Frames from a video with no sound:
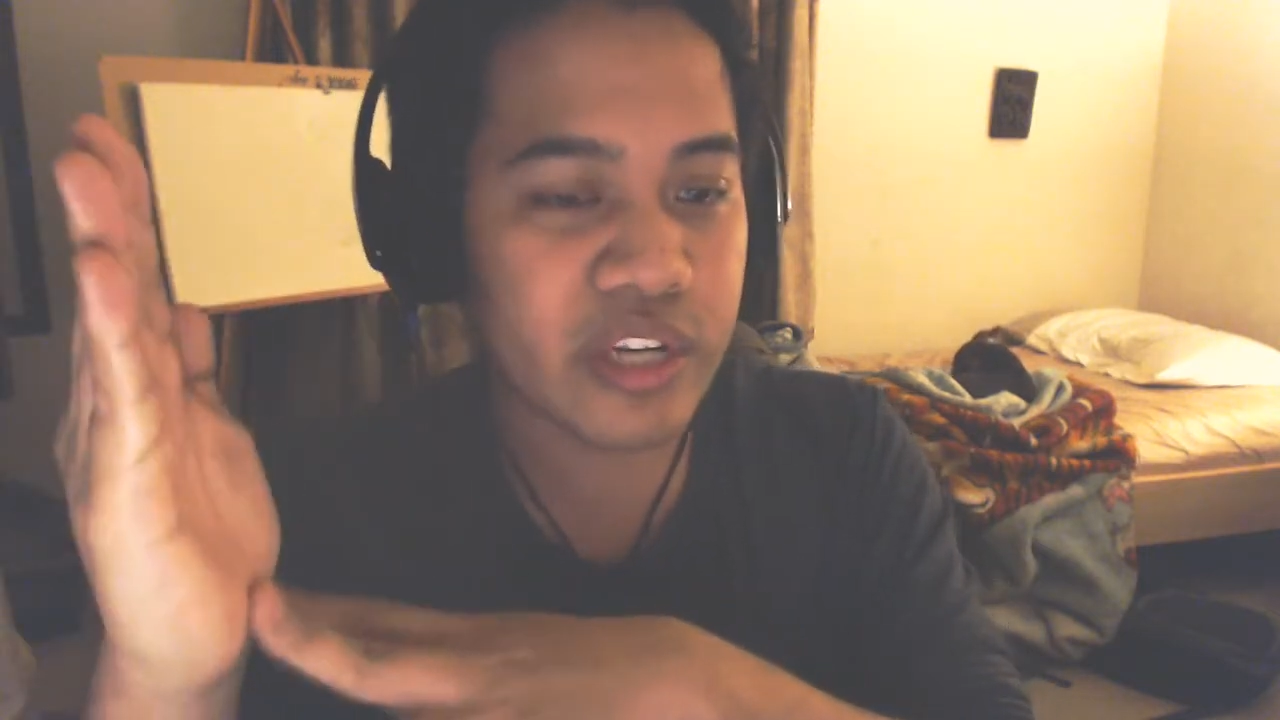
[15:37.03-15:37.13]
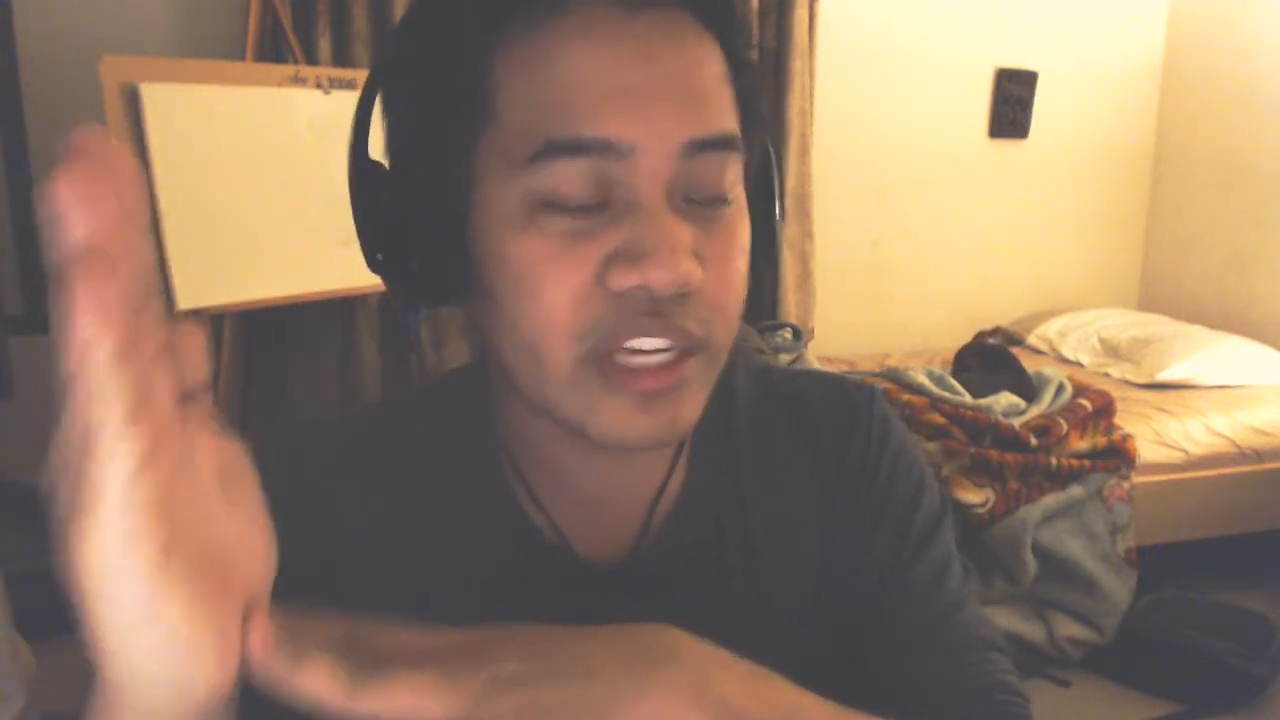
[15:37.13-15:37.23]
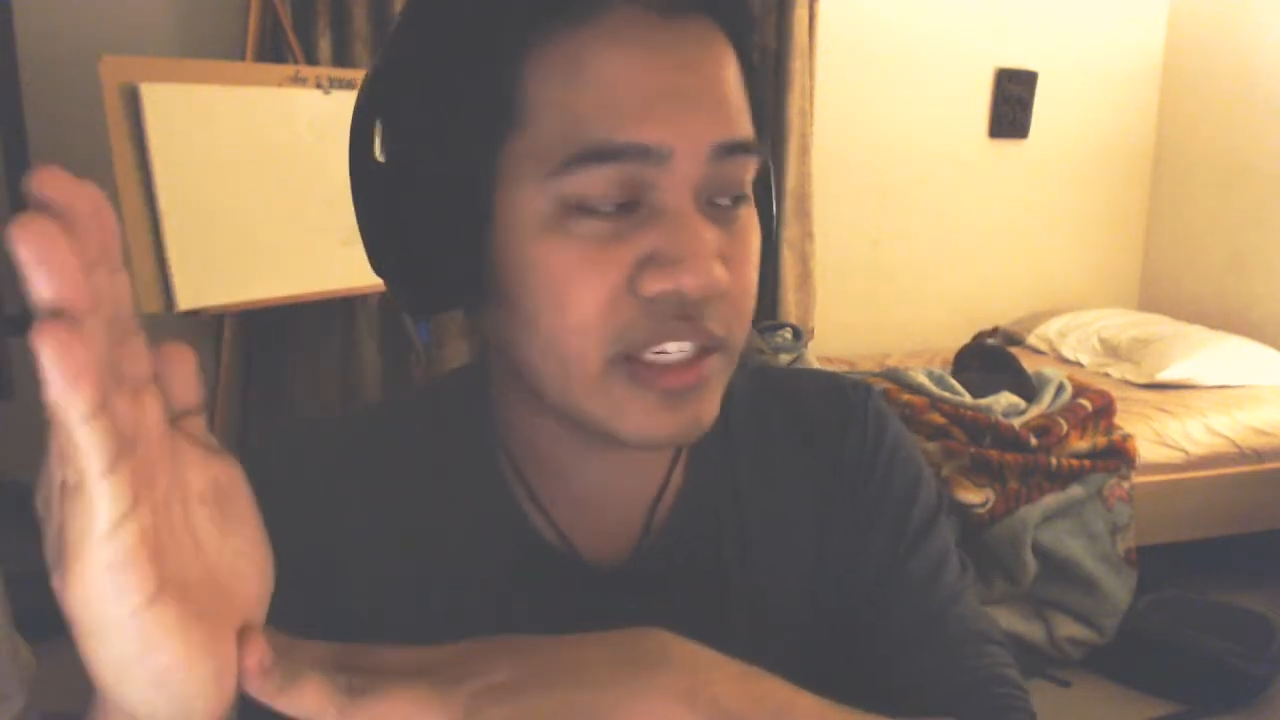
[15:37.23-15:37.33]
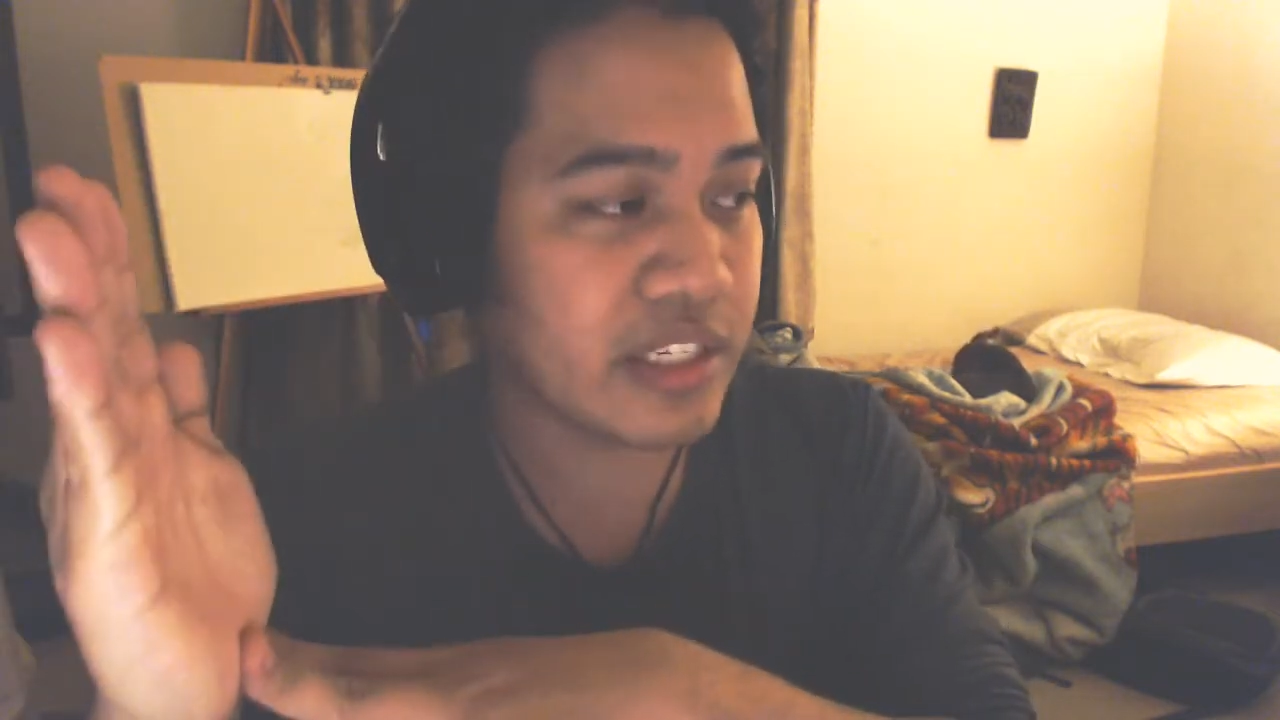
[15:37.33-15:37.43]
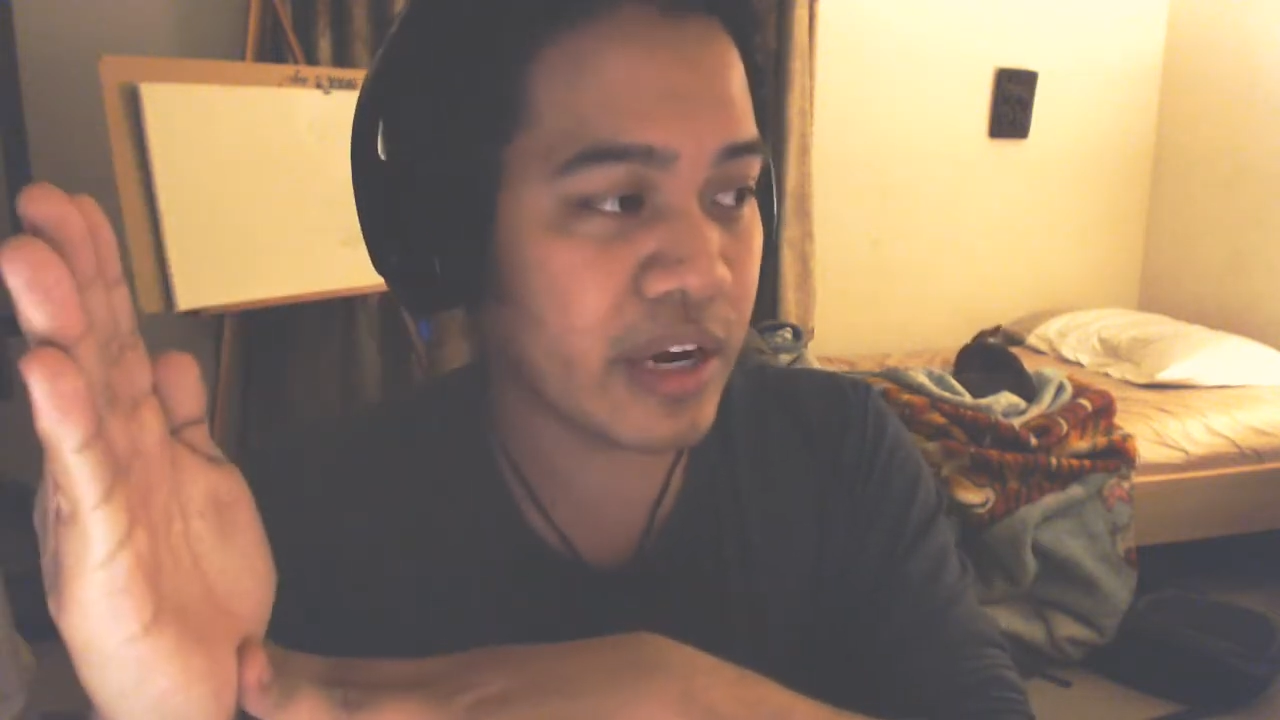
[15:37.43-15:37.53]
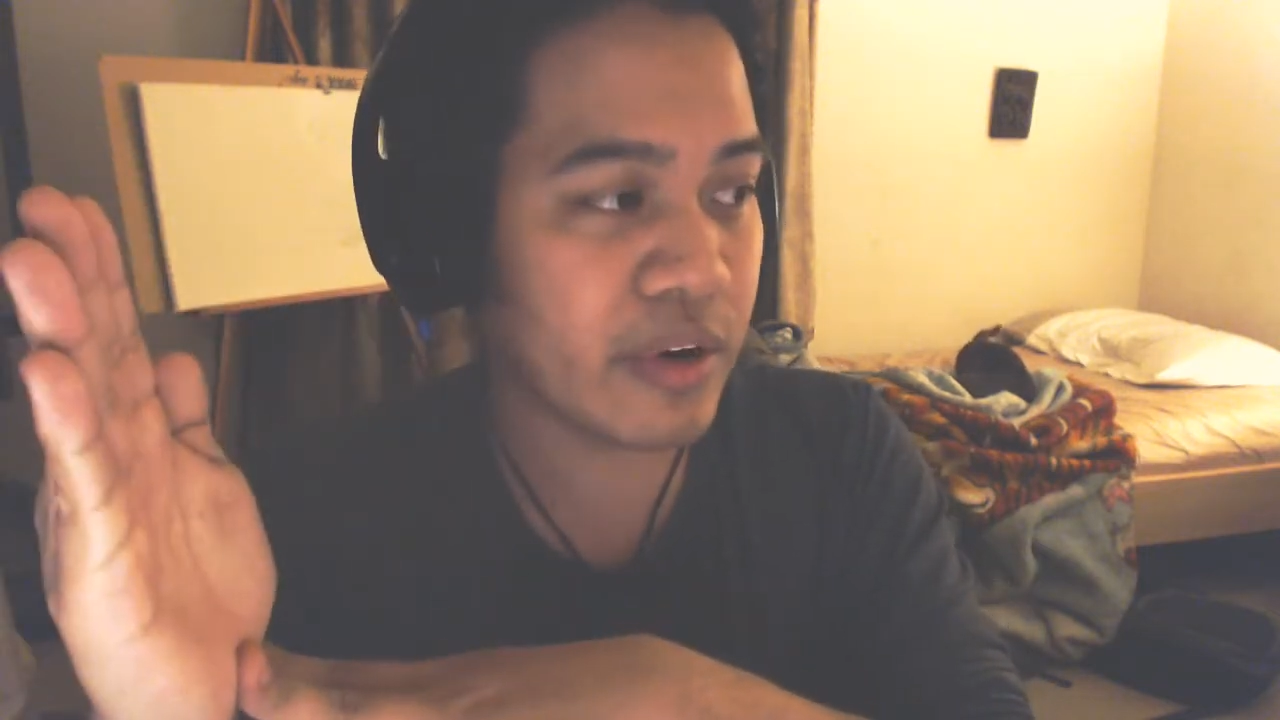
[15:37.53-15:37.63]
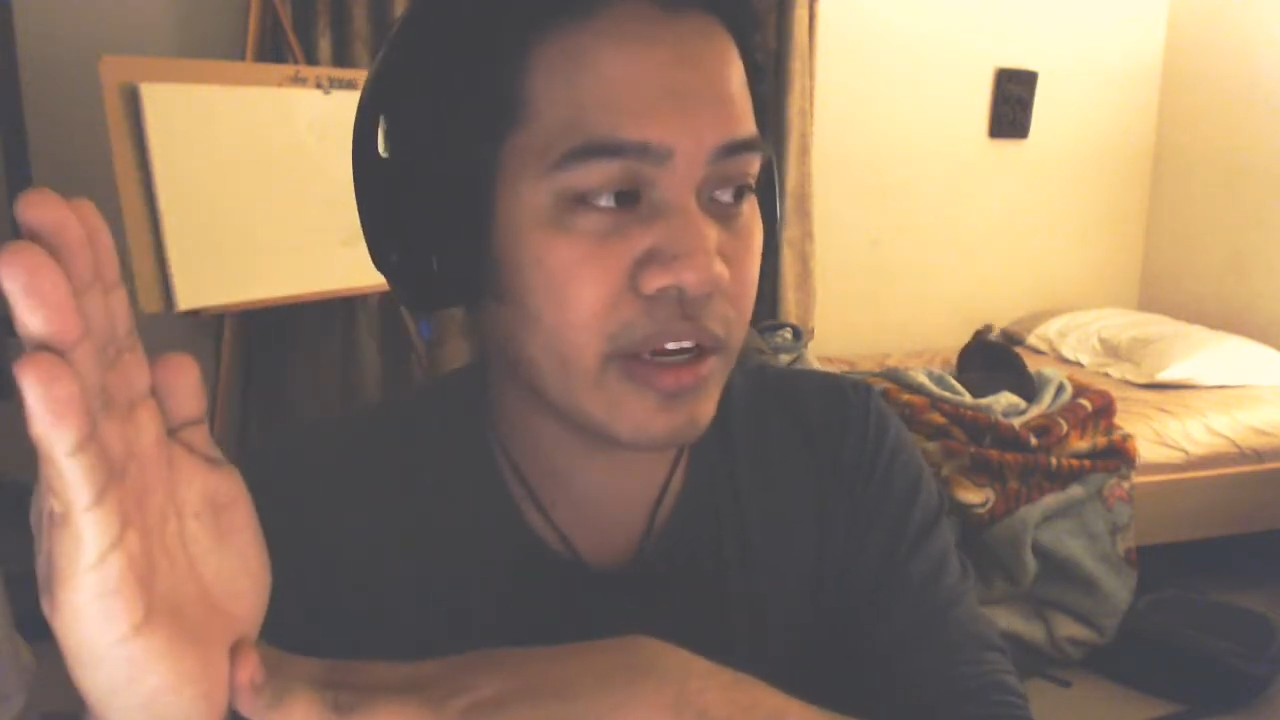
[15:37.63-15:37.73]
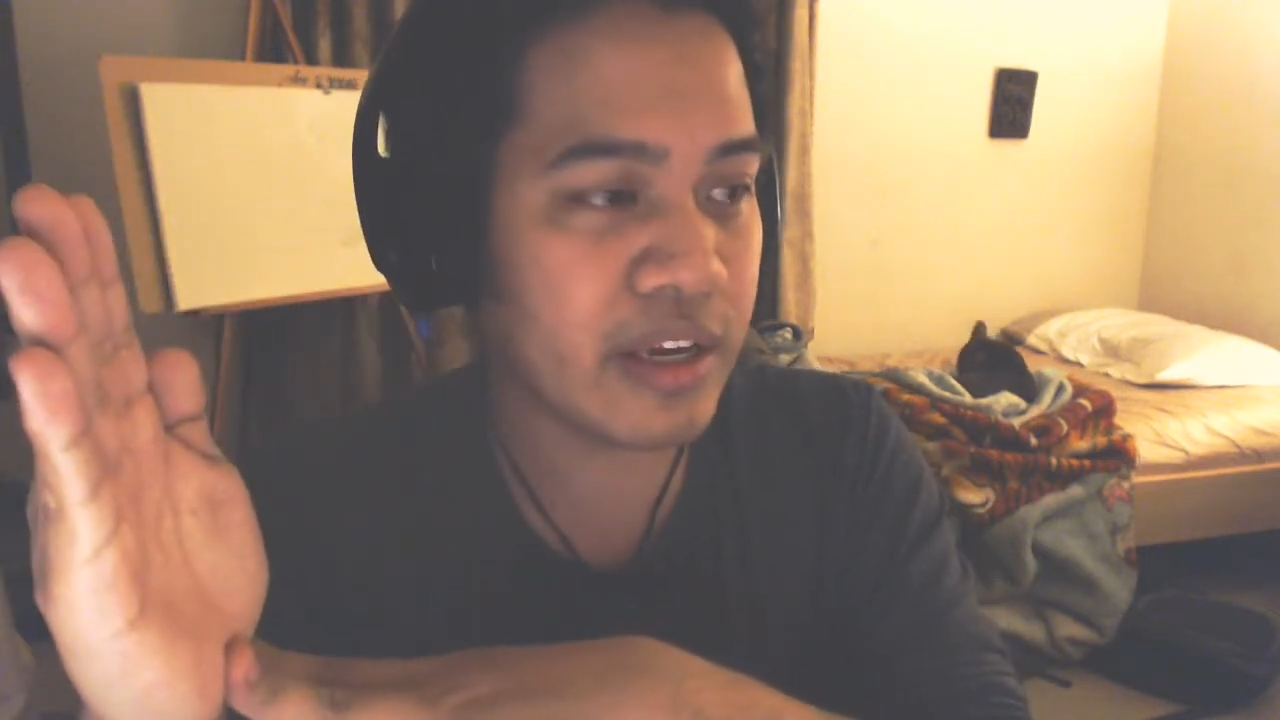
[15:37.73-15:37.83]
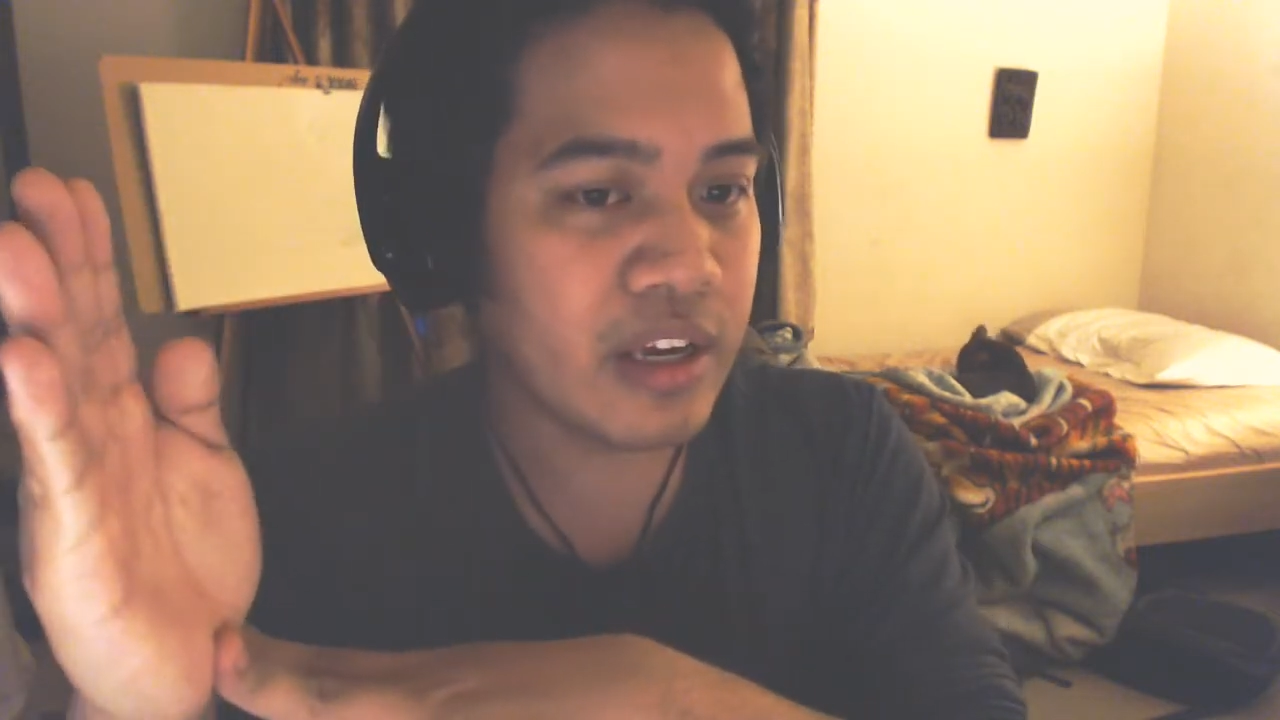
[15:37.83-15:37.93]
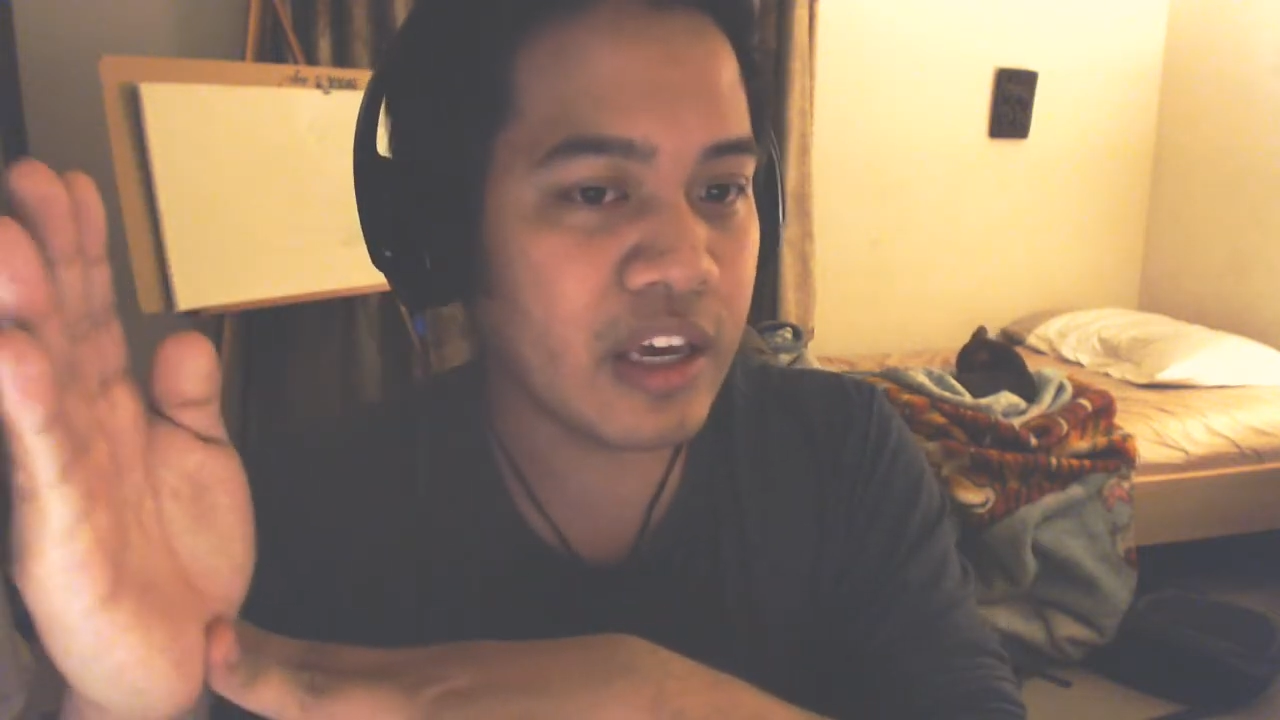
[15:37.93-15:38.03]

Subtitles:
necessary,